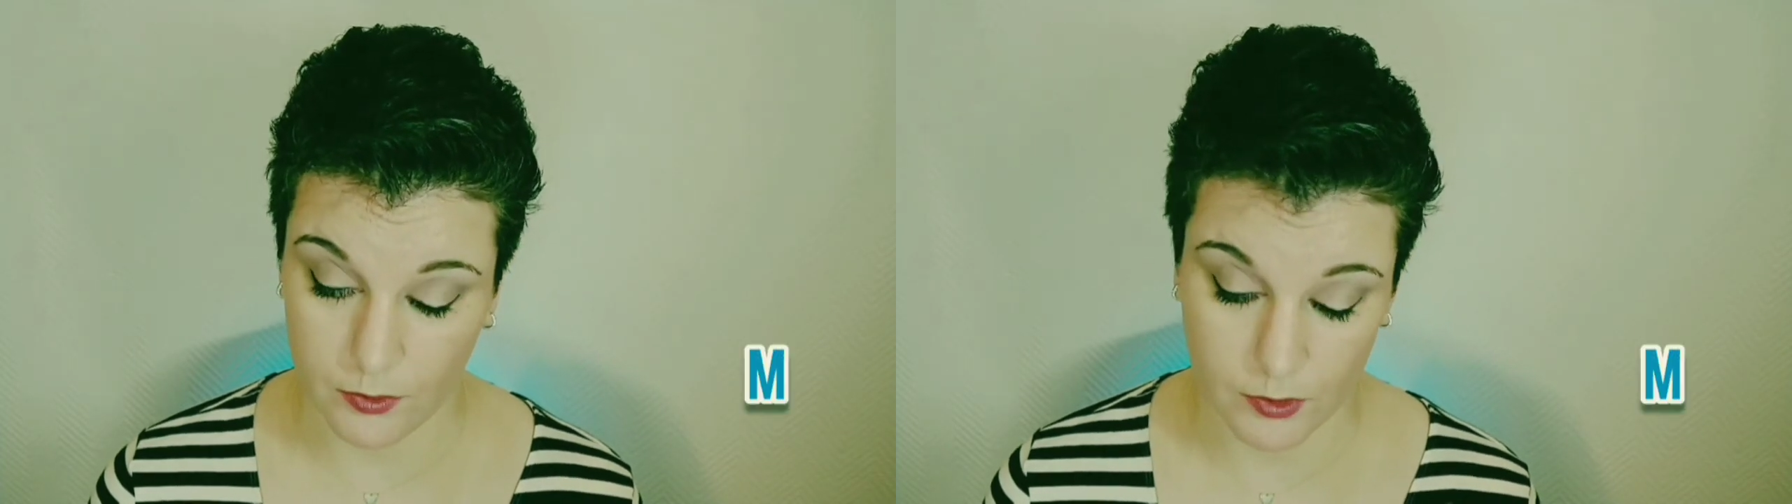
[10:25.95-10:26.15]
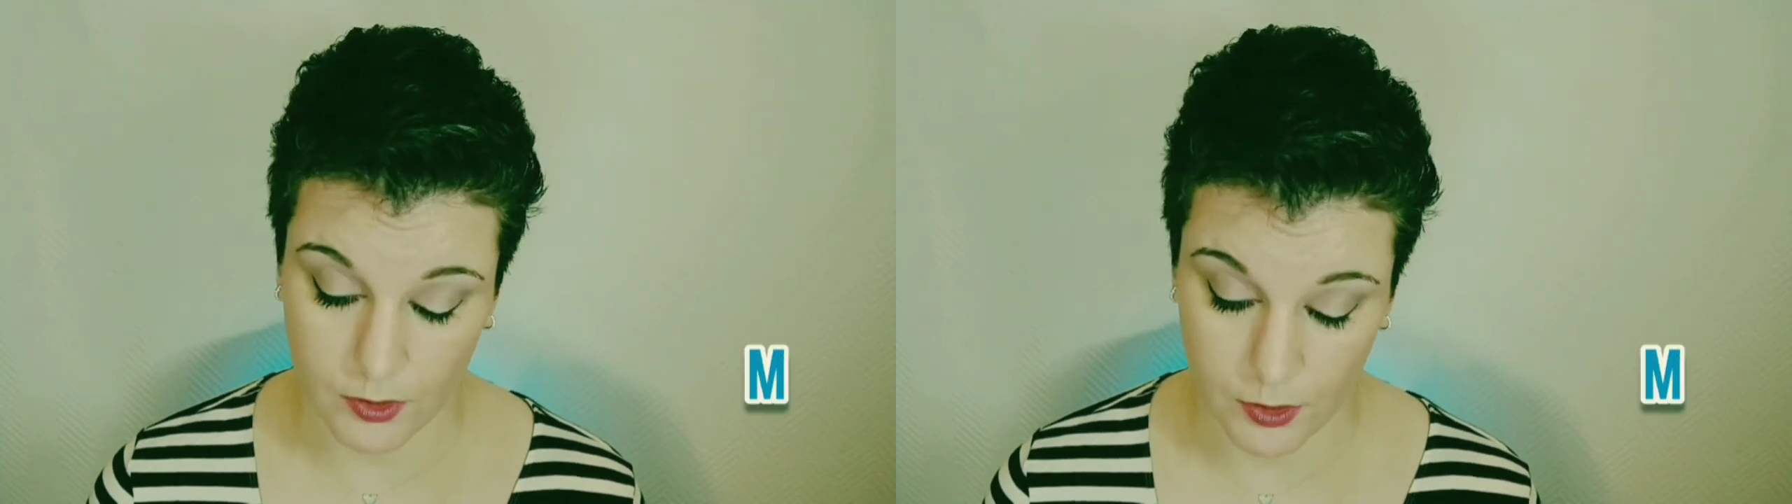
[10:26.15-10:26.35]

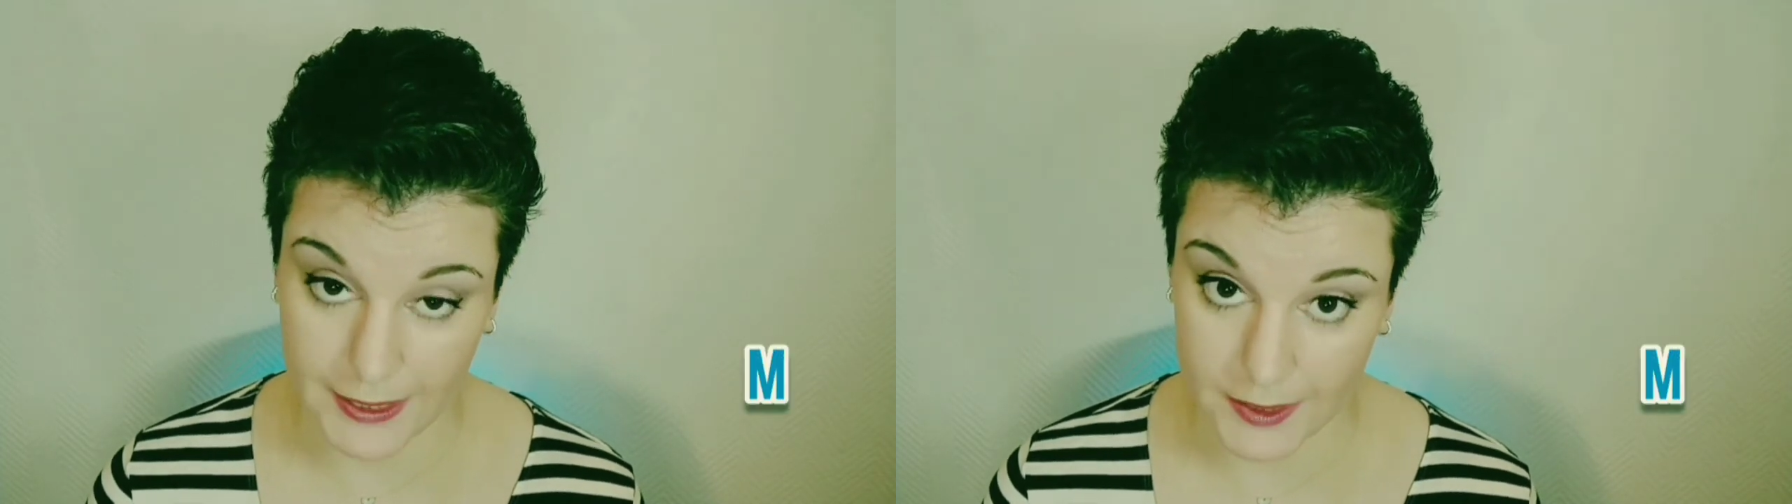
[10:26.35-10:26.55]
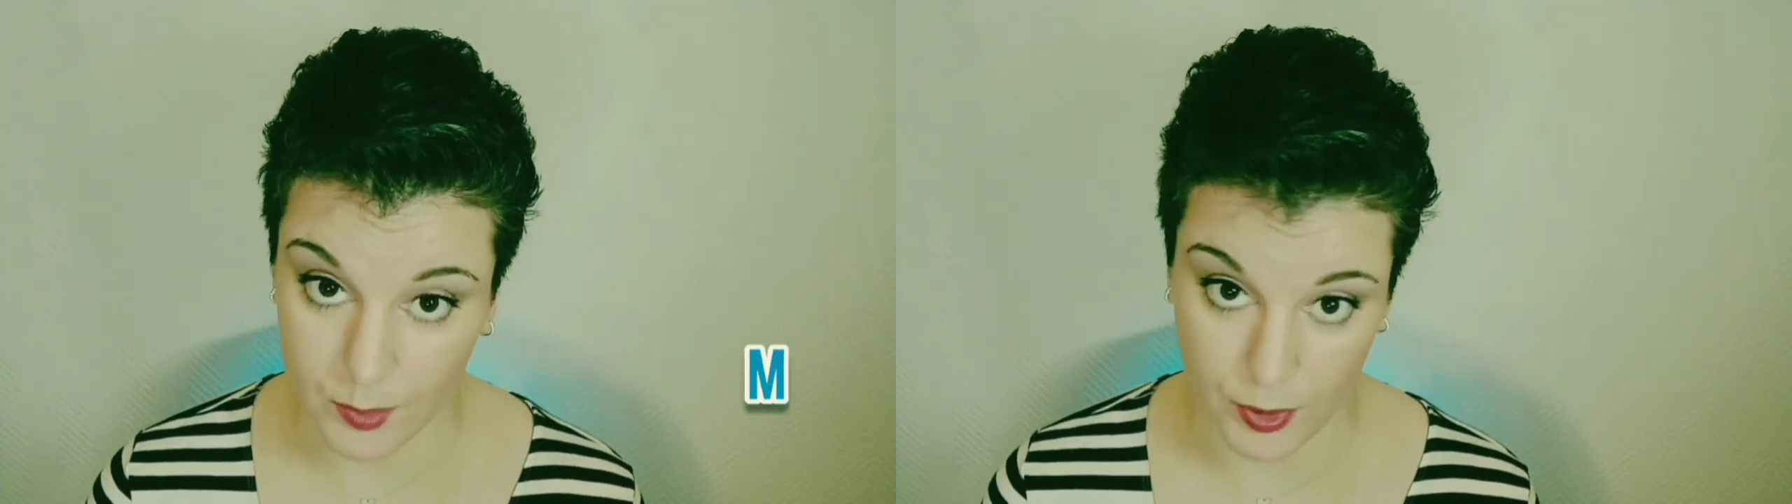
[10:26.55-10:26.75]

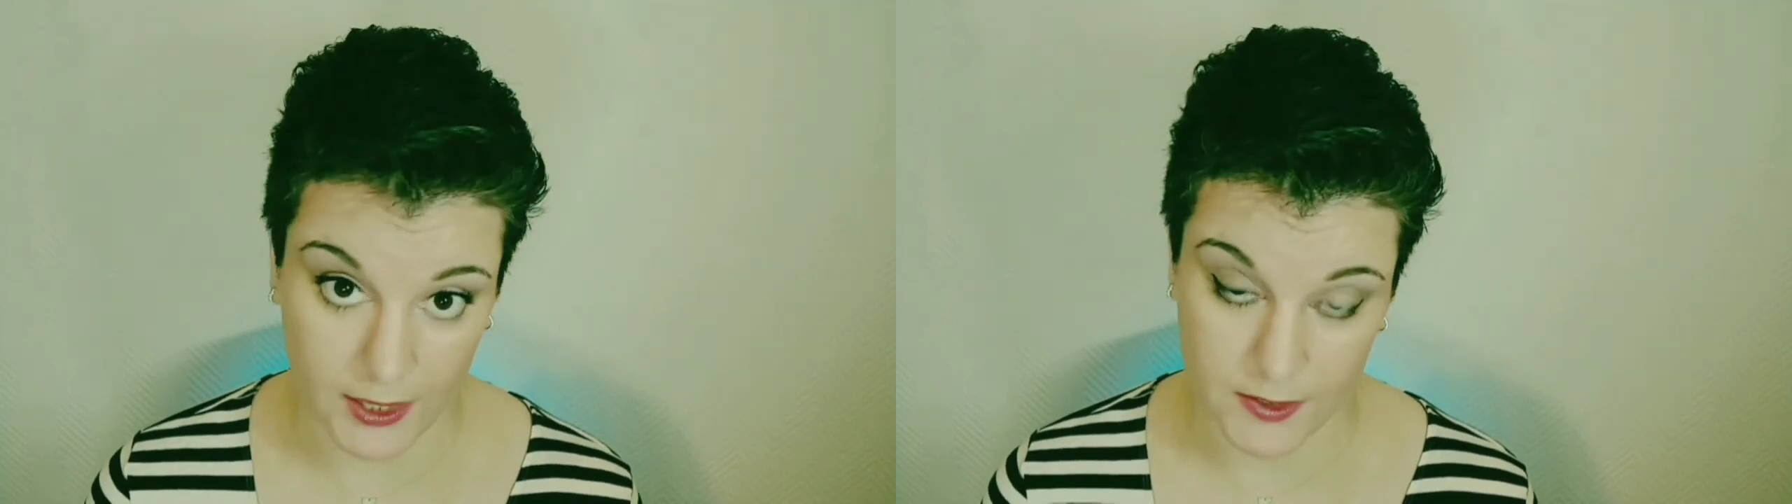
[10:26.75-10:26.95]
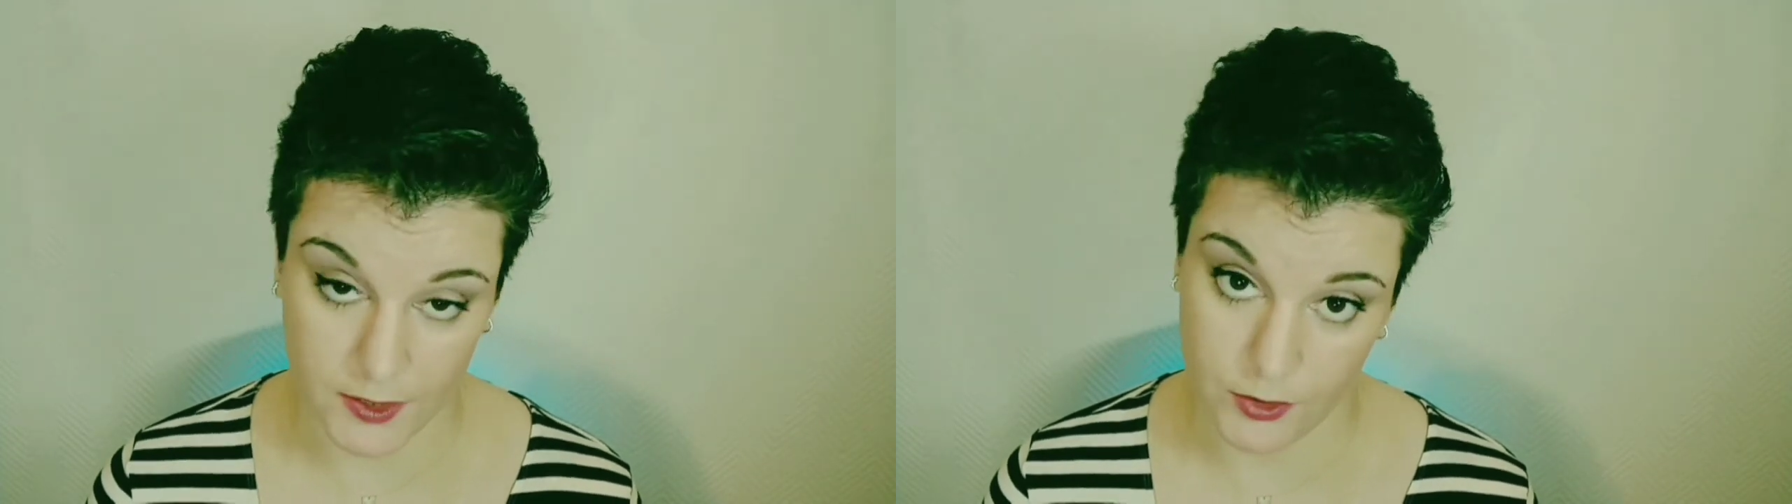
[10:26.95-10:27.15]
correctly
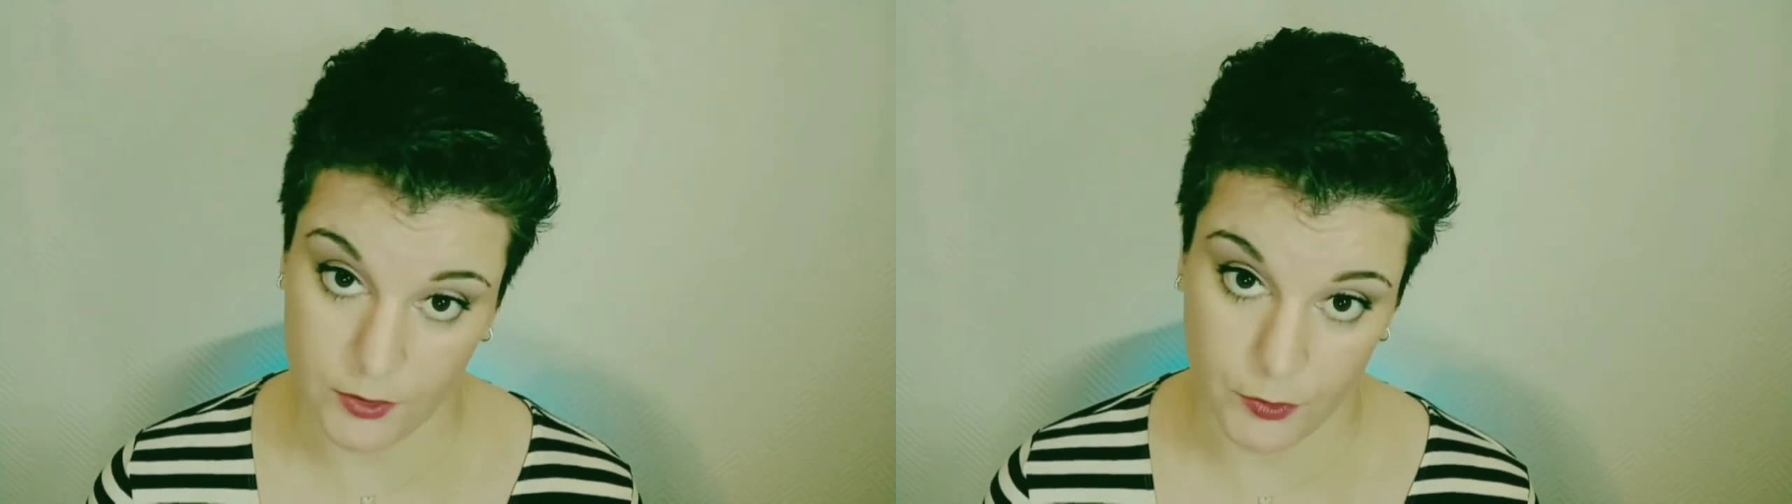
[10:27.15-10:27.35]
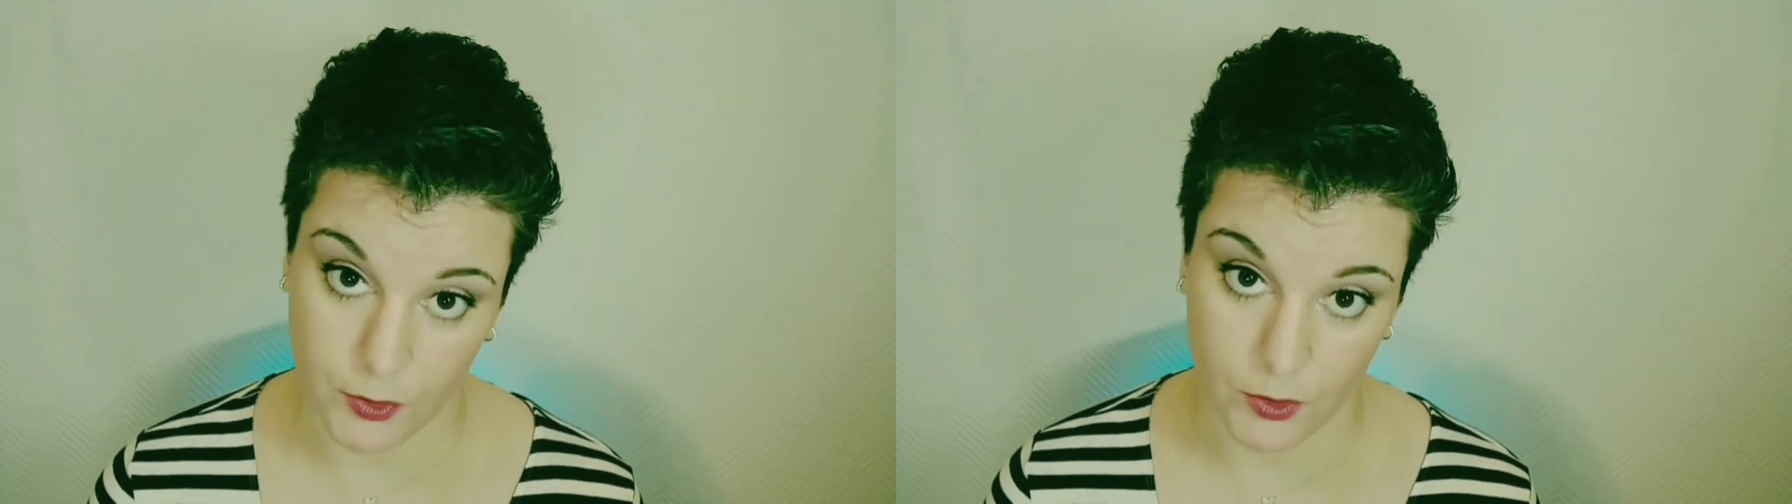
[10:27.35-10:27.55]
process the
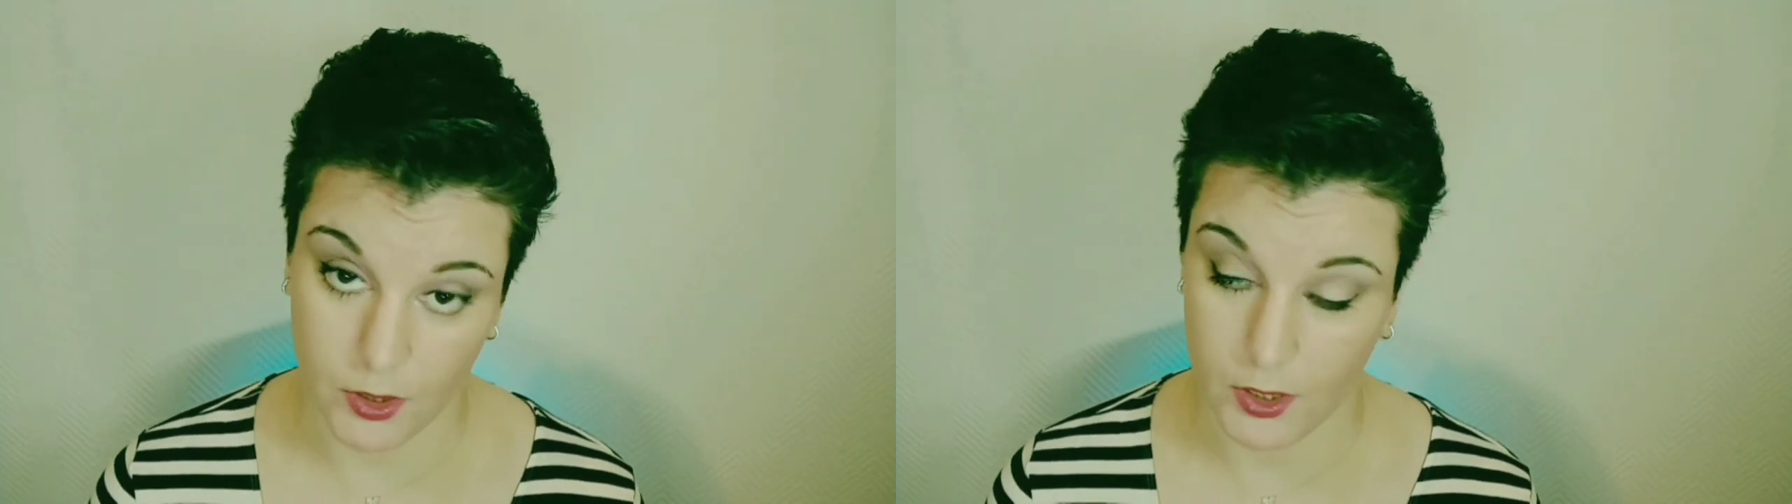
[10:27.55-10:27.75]
food.